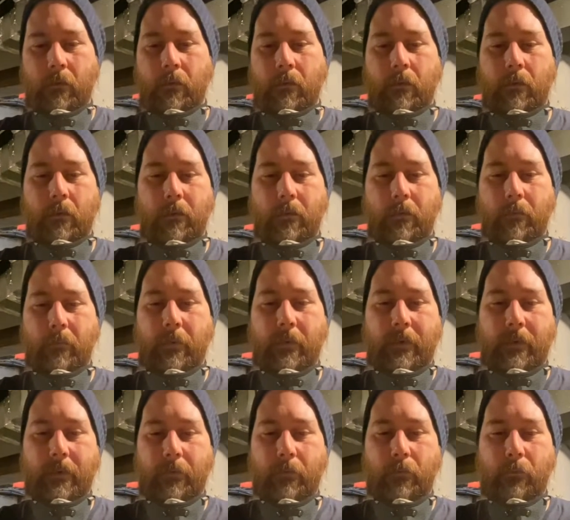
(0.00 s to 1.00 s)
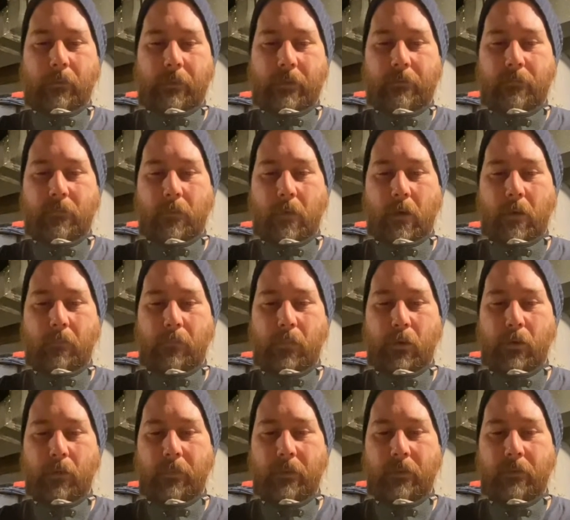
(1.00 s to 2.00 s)
I don't leave them on
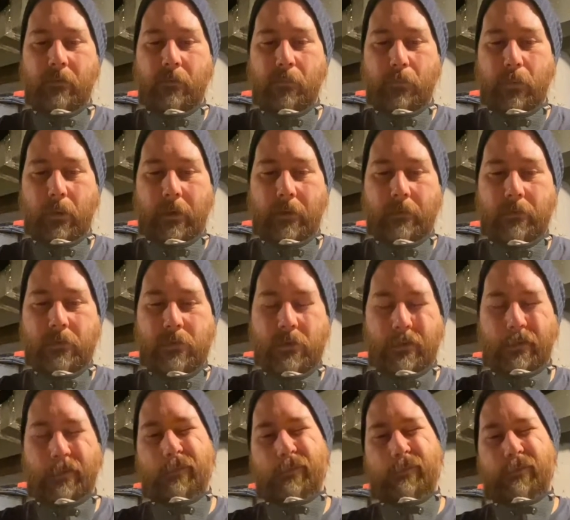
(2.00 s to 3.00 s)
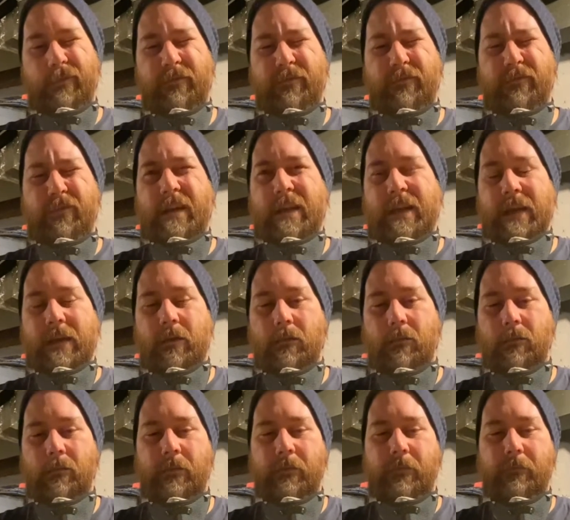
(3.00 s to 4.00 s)
purpose, but I don't freak
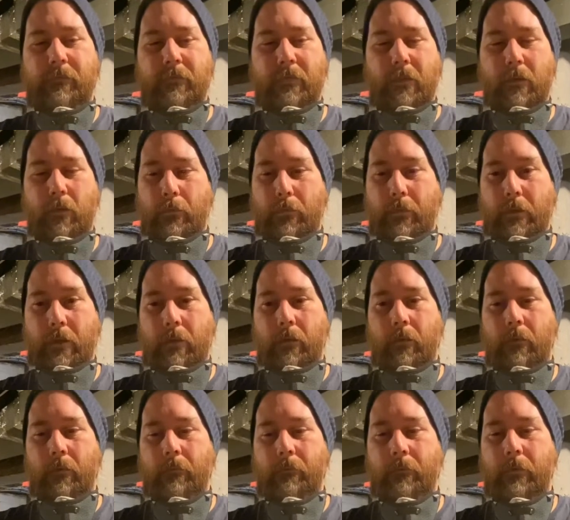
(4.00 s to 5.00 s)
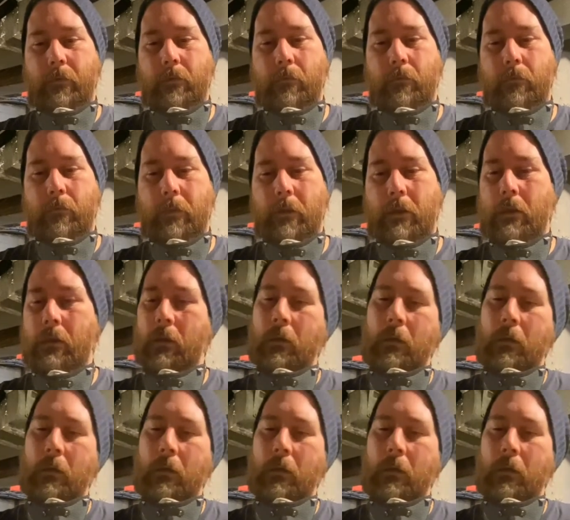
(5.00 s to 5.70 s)
out if they're there. You know what I mean?